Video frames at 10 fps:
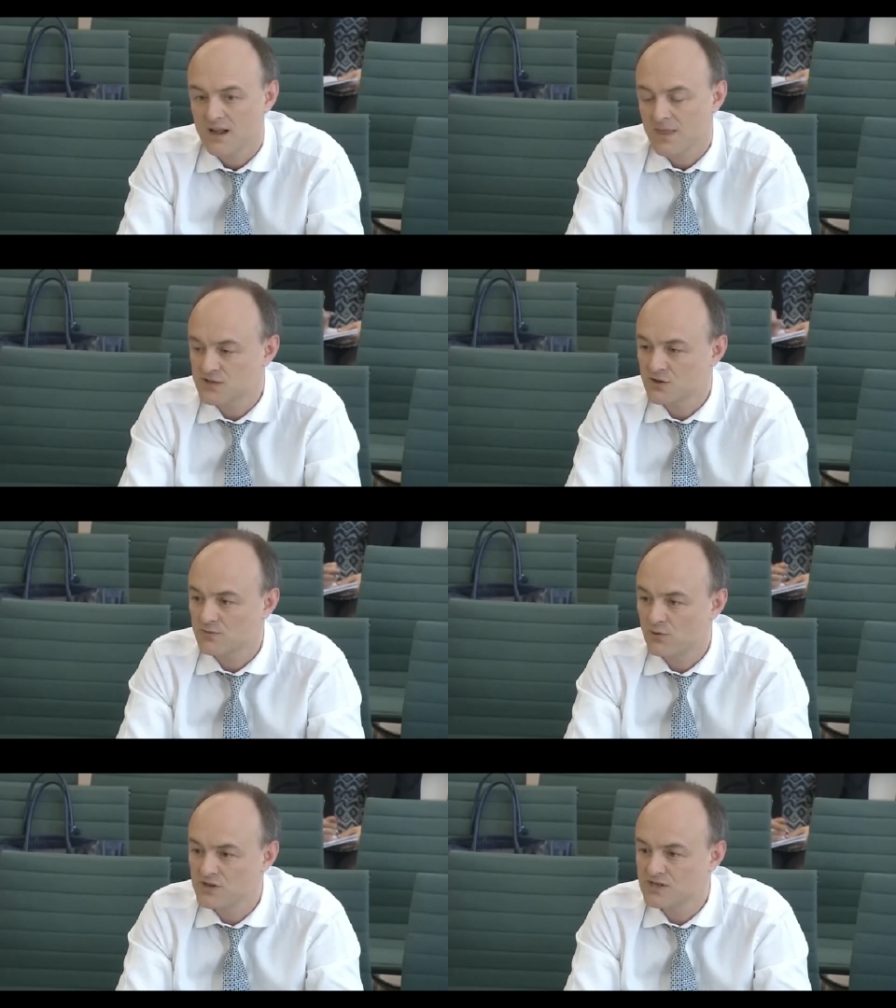That's not
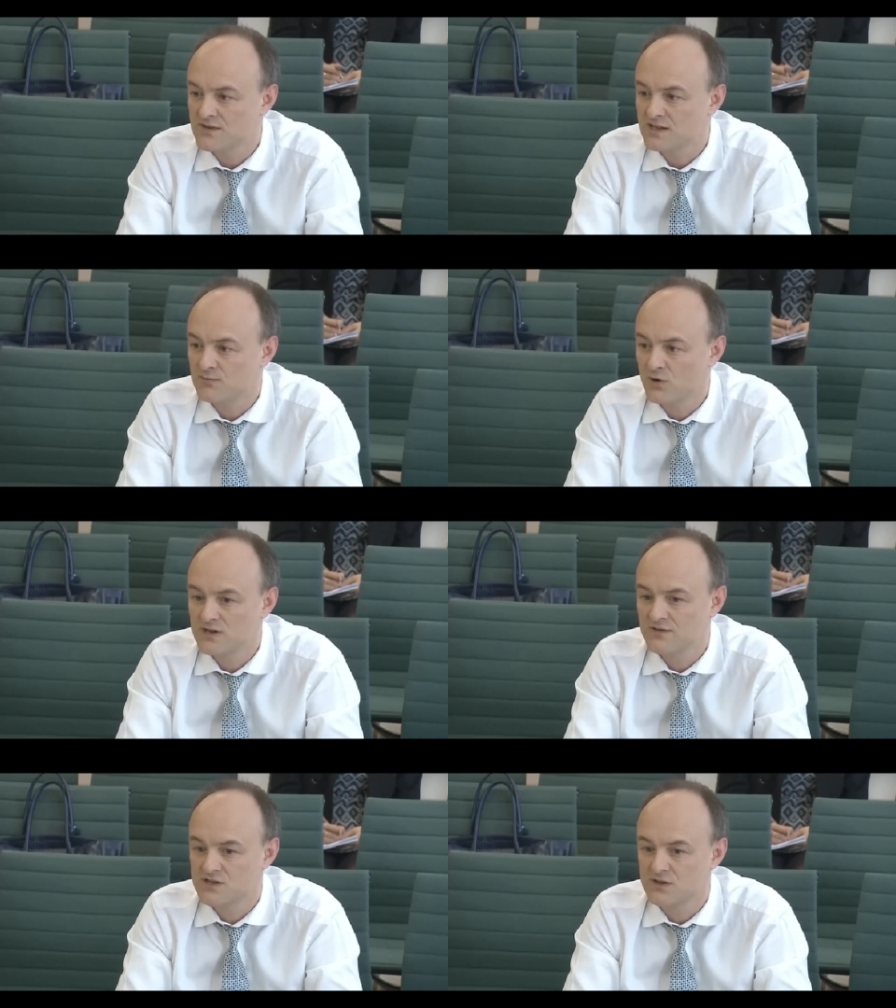the point of it. The point
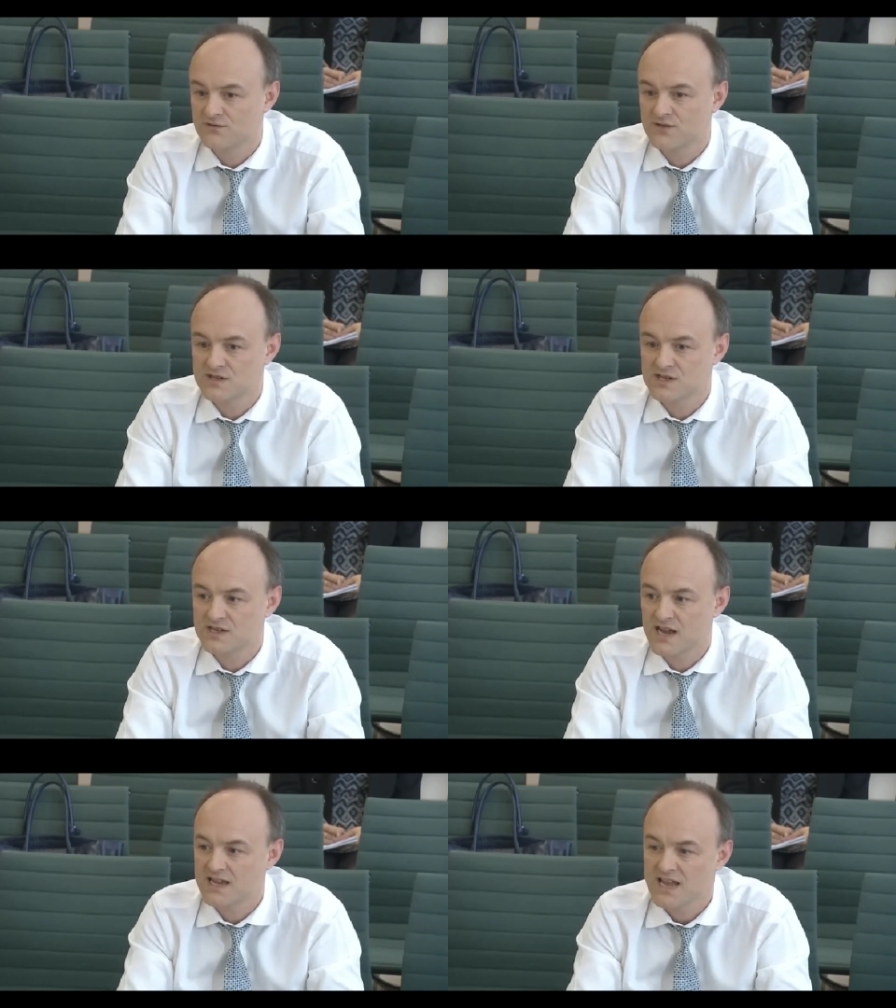of it is not for us to
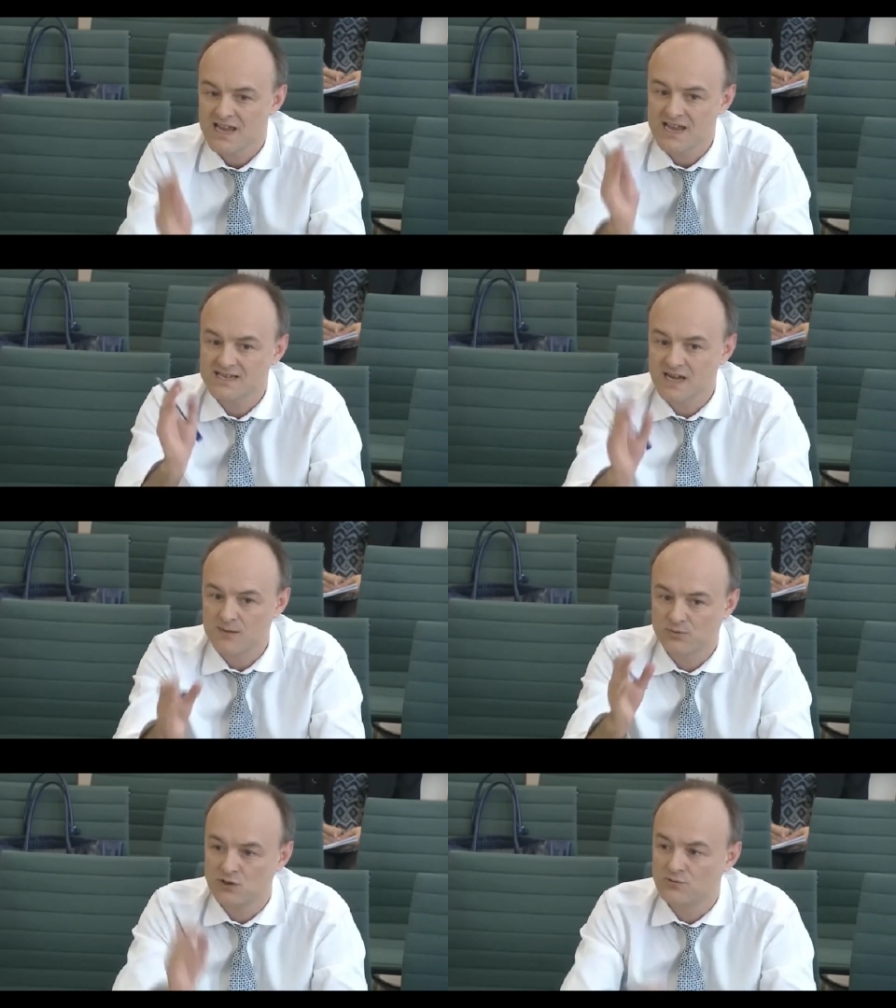say, here's our
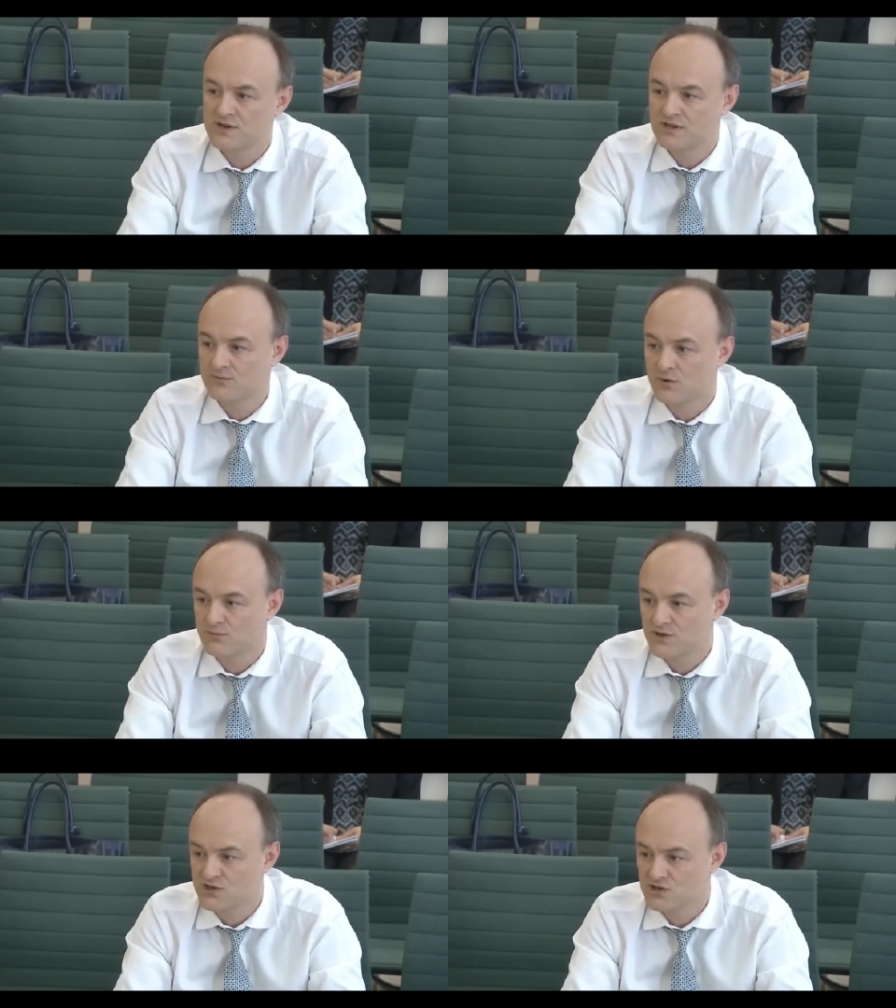blueprint of what
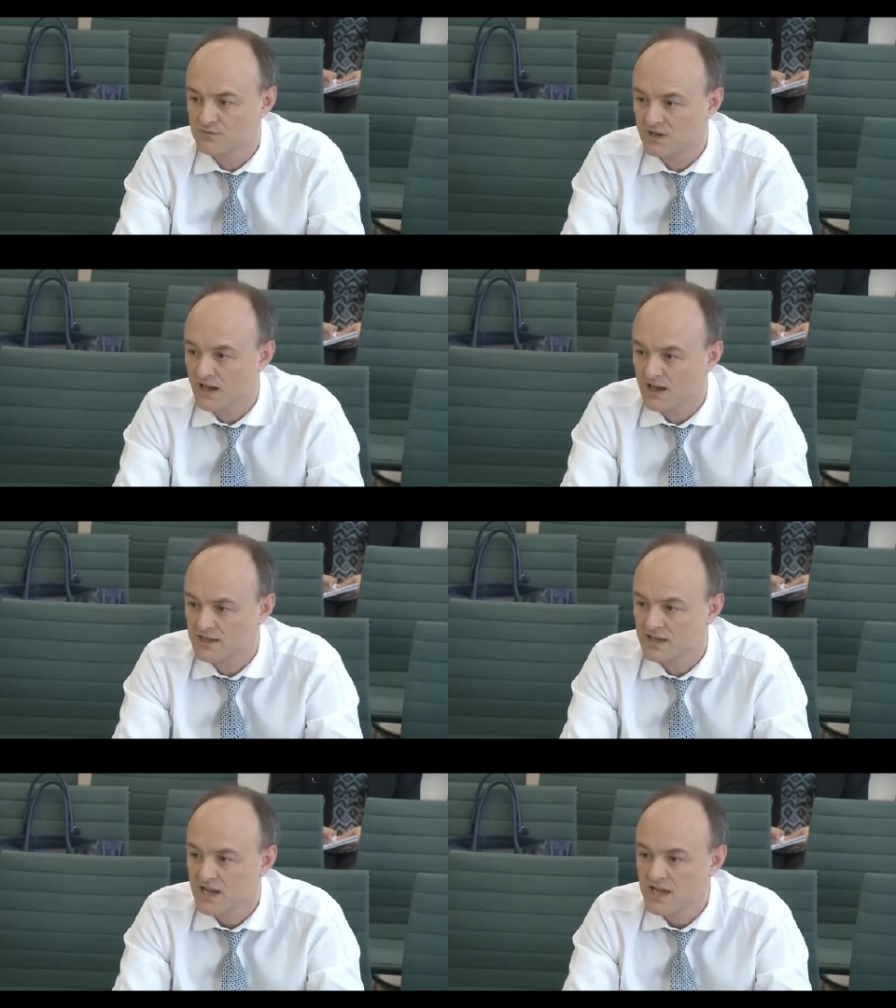Britain should be like
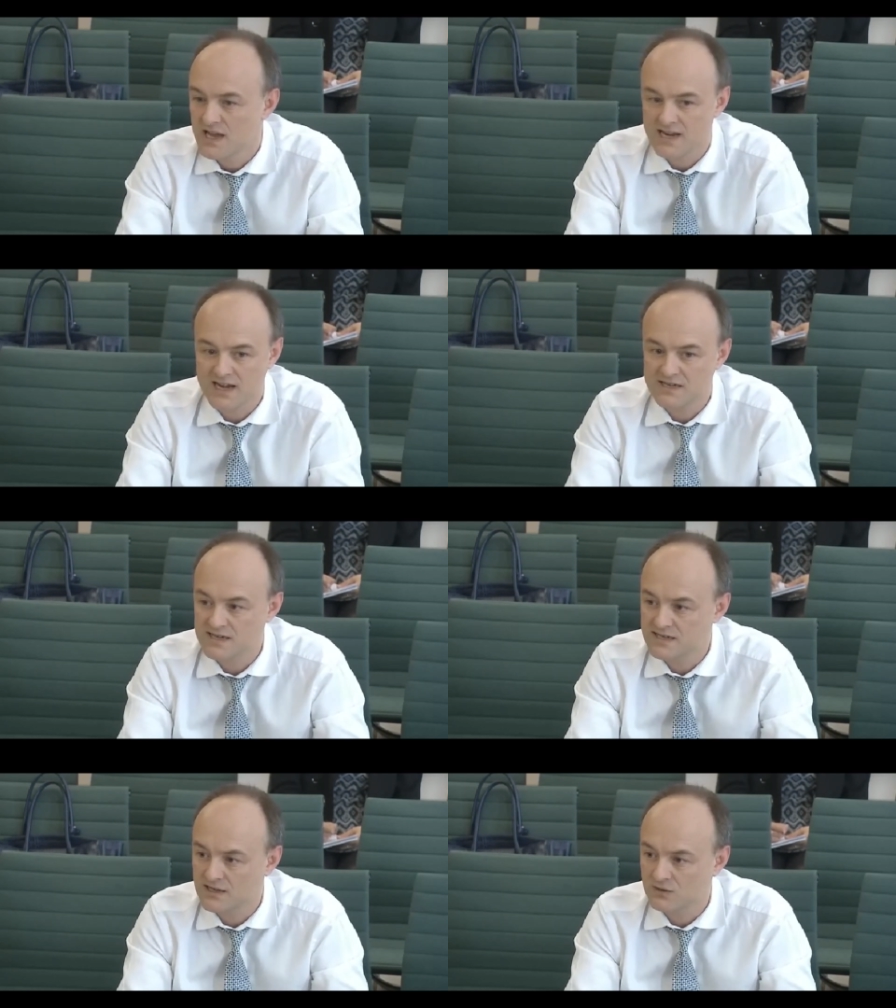in any
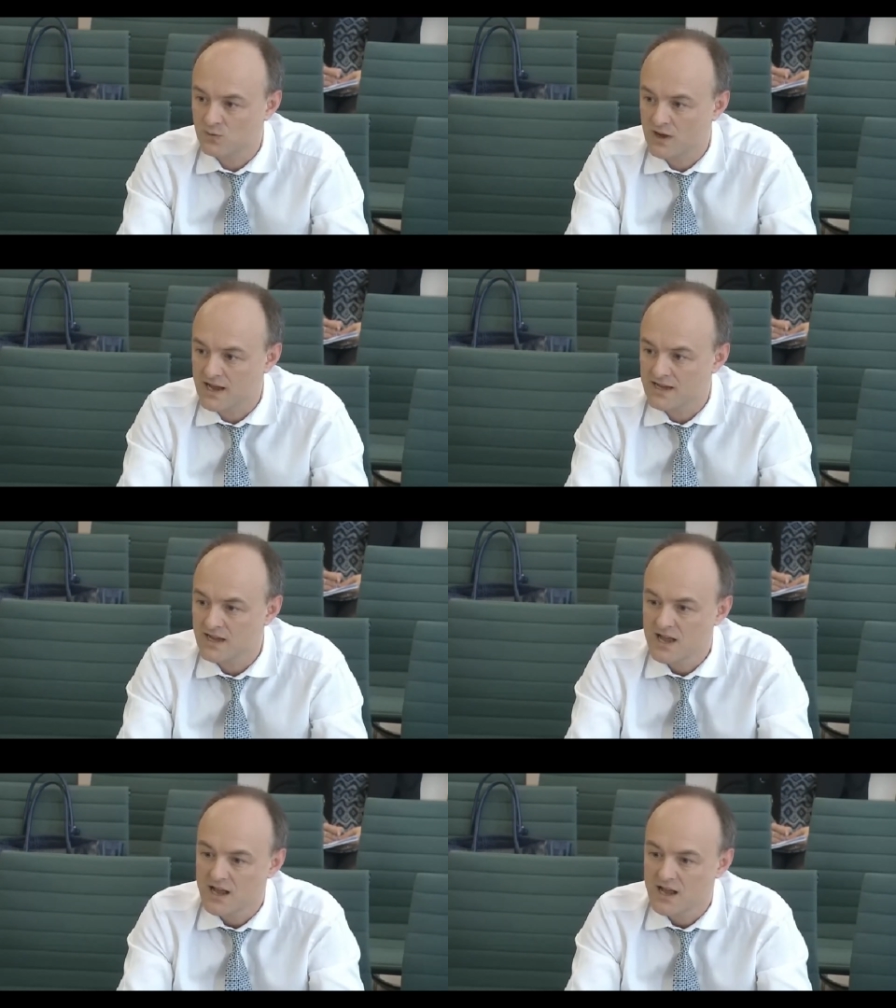detailed way.